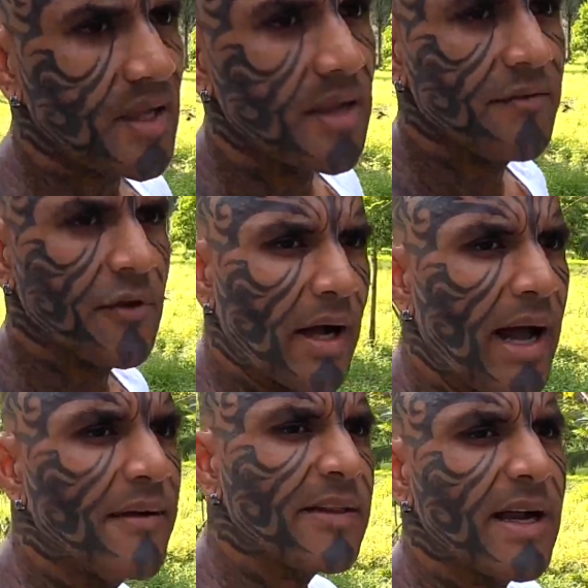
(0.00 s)
If you
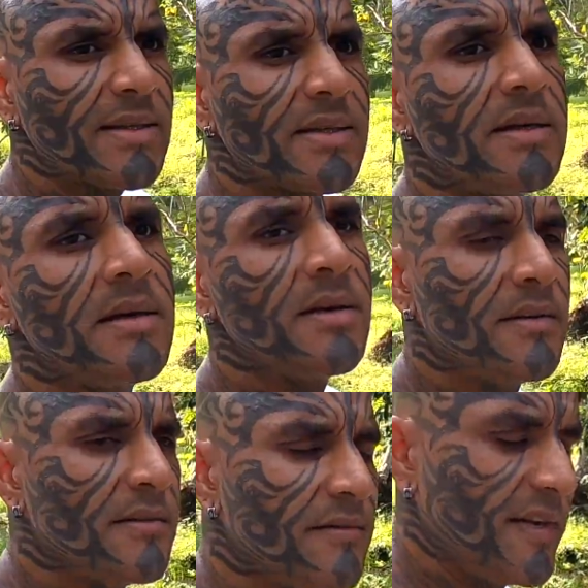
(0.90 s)
have that,
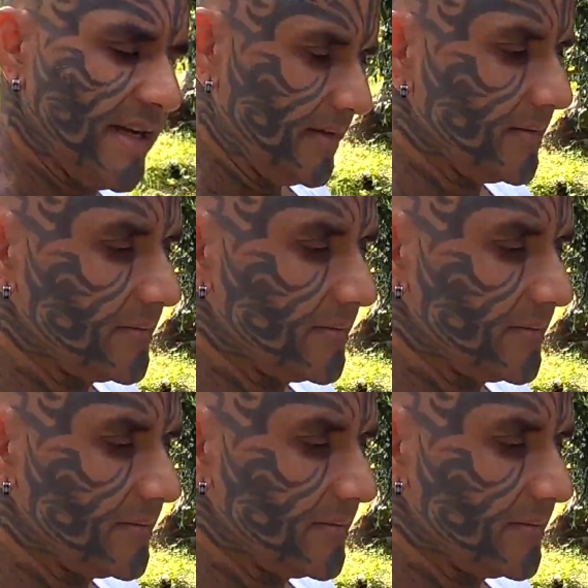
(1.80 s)
fine.